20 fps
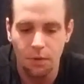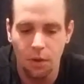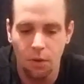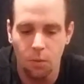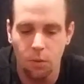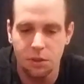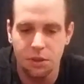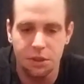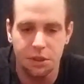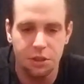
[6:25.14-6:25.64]

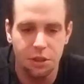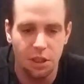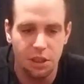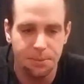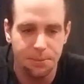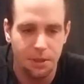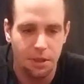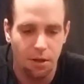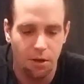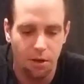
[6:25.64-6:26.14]
What's the
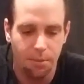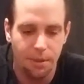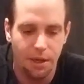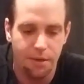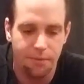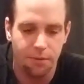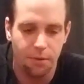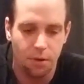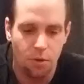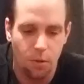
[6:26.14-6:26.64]
judgment card
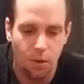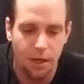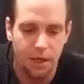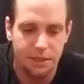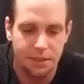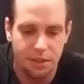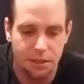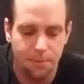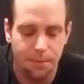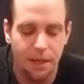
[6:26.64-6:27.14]
about for
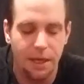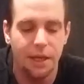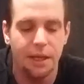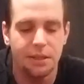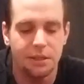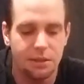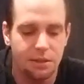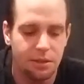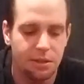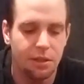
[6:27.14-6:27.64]
Aquarius in the
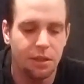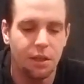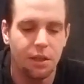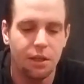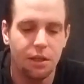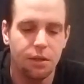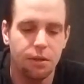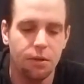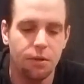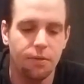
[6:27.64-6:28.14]
past?
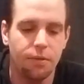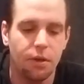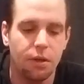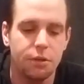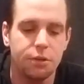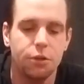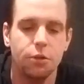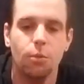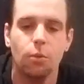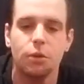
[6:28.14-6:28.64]

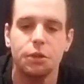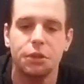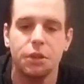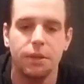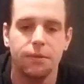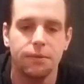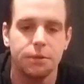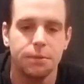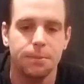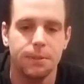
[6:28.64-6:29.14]
Universe, two more
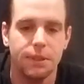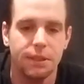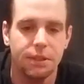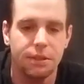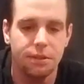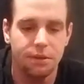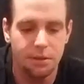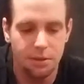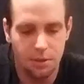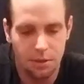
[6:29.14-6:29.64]
shuffles,
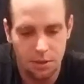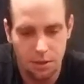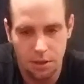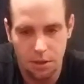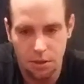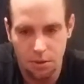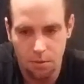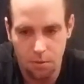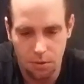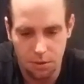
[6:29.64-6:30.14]
please.
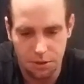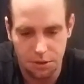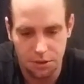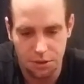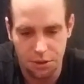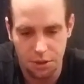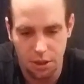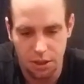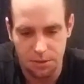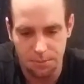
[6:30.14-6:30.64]
What's this
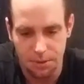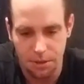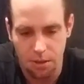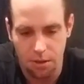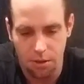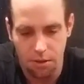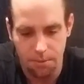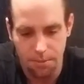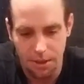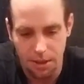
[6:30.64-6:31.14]
judgment
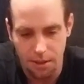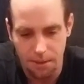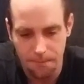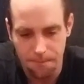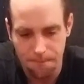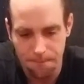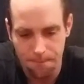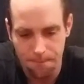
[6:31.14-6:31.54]
card about?